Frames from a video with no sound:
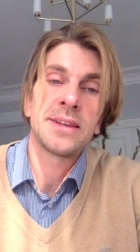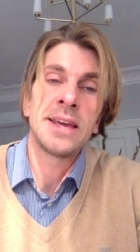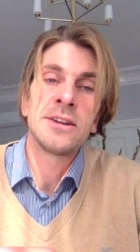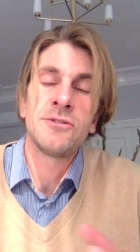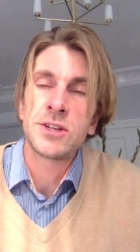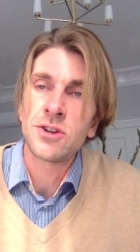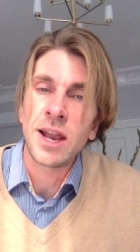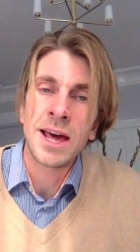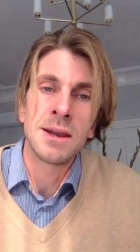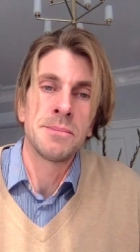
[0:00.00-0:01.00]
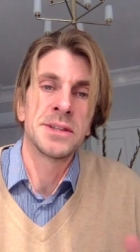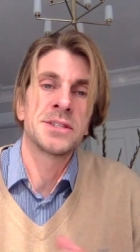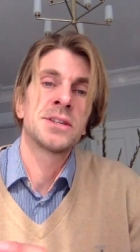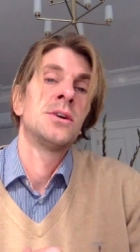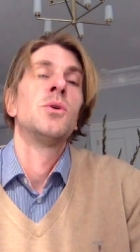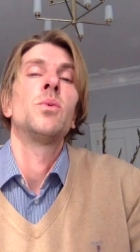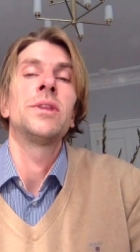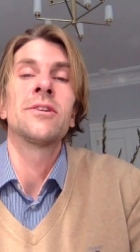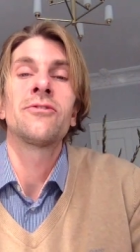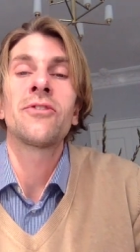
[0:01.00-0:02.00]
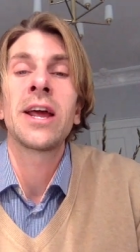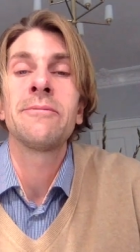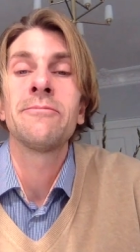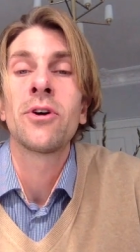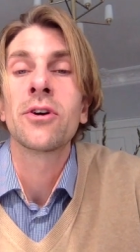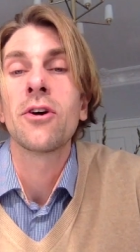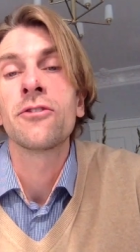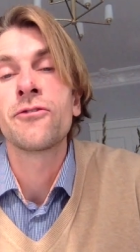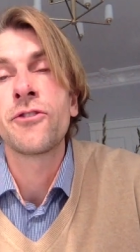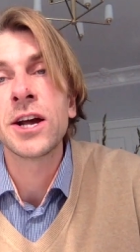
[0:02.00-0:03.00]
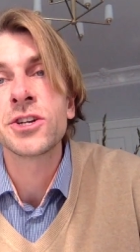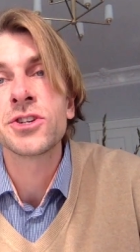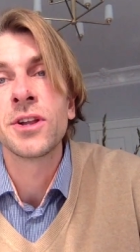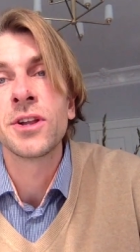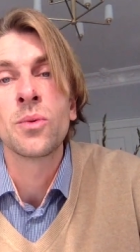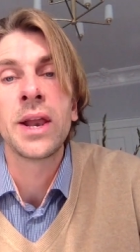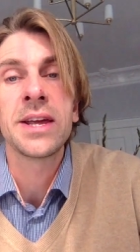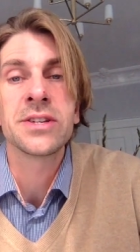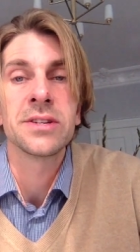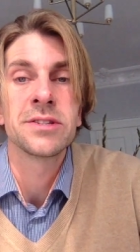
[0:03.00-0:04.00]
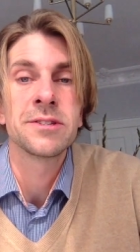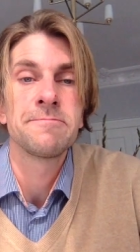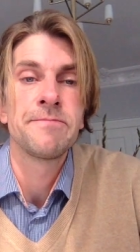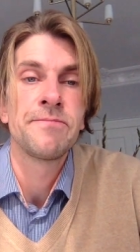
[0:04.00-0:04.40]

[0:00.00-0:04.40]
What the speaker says: individual elements within the framework of functional relations.